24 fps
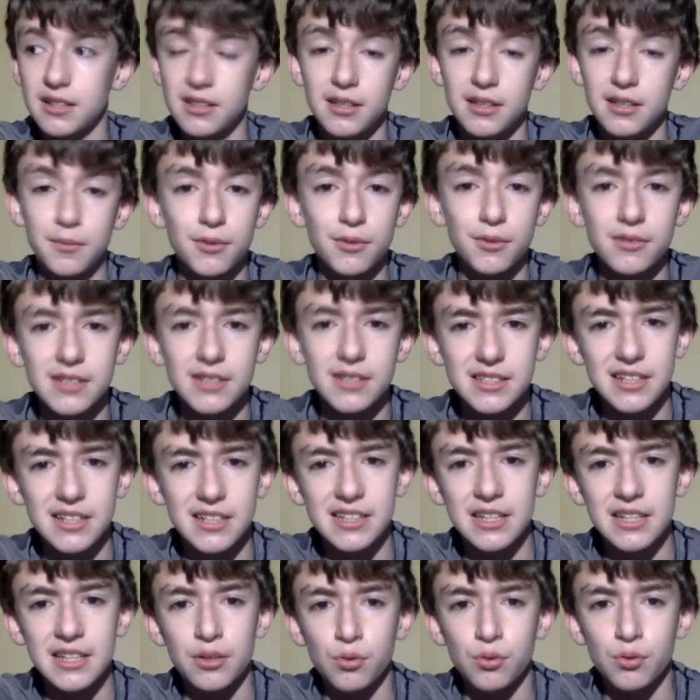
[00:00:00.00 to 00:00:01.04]
They're more or less
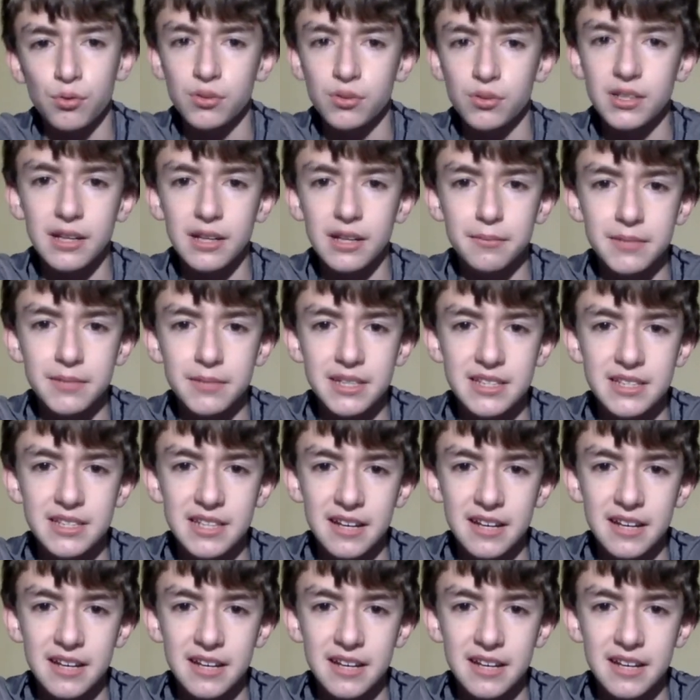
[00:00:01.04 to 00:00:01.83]
like the old companies